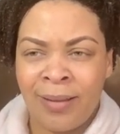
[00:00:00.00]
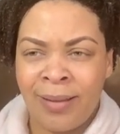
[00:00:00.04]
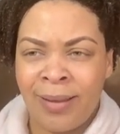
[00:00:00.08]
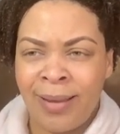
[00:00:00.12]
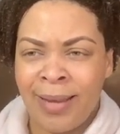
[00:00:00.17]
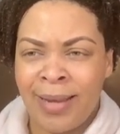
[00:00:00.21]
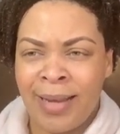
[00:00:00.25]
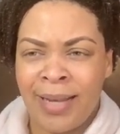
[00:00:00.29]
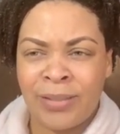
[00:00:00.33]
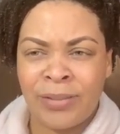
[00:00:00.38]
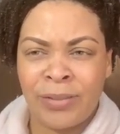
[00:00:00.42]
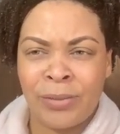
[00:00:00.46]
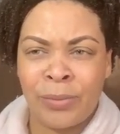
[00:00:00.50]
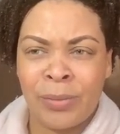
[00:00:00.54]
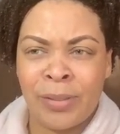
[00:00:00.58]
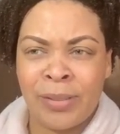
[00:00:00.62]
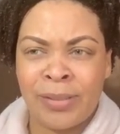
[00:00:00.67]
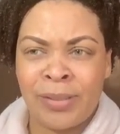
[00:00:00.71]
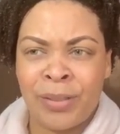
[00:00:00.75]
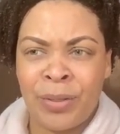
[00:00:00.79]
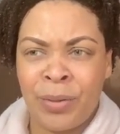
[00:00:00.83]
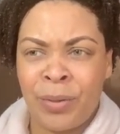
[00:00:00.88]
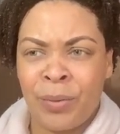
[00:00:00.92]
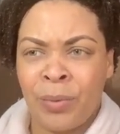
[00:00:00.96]
And as you
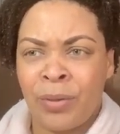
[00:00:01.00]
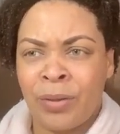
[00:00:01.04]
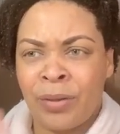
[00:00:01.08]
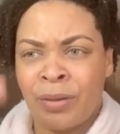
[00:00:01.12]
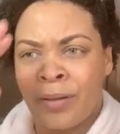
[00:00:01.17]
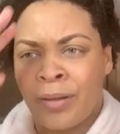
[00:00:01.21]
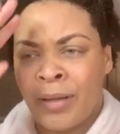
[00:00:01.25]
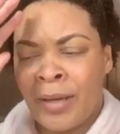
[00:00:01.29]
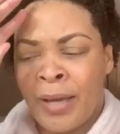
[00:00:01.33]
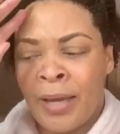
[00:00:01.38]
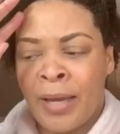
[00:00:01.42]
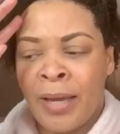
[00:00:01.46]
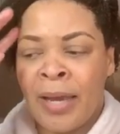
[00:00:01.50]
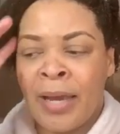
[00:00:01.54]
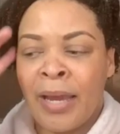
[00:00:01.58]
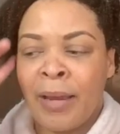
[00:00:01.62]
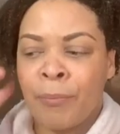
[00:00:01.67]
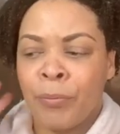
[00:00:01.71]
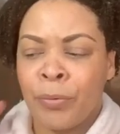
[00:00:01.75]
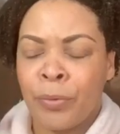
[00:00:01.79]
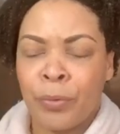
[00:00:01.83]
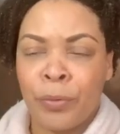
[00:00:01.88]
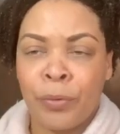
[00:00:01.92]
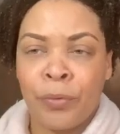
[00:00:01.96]
continue to
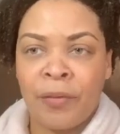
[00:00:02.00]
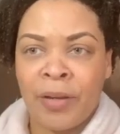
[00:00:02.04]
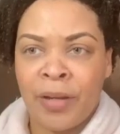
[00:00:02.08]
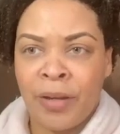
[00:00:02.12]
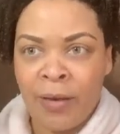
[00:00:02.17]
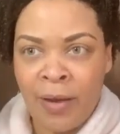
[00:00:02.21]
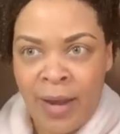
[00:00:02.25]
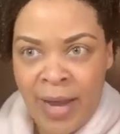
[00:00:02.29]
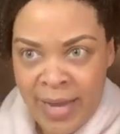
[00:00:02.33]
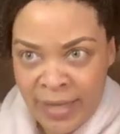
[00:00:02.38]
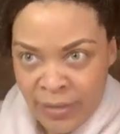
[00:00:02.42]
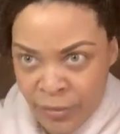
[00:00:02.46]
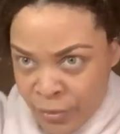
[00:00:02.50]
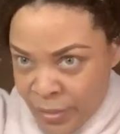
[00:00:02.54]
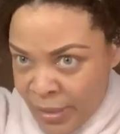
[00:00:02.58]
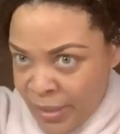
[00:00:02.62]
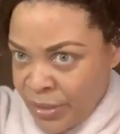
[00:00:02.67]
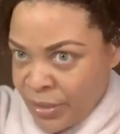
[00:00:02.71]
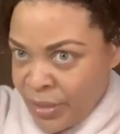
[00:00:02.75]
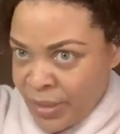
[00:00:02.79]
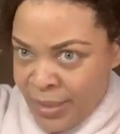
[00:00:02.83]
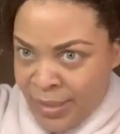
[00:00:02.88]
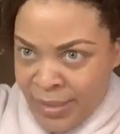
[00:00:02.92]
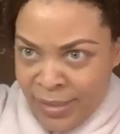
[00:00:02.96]
improve in your
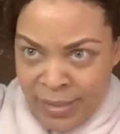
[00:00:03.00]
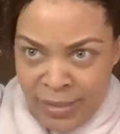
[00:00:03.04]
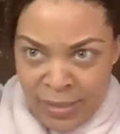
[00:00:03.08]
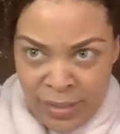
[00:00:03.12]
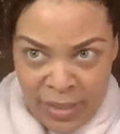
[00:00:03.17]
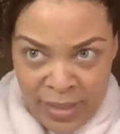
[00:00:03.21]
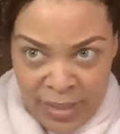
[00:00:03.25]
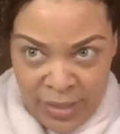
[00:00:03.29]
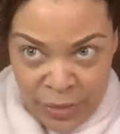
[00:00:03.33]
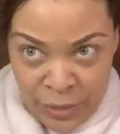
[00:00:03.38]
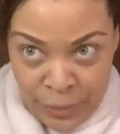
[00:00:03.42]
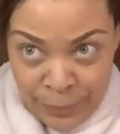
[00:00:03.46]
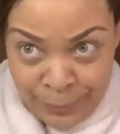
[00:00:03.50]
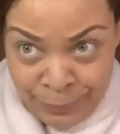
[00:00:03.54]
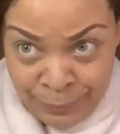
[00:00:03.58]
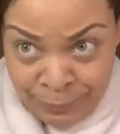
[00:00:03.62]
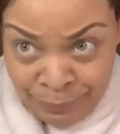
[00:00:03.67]
hydration and such,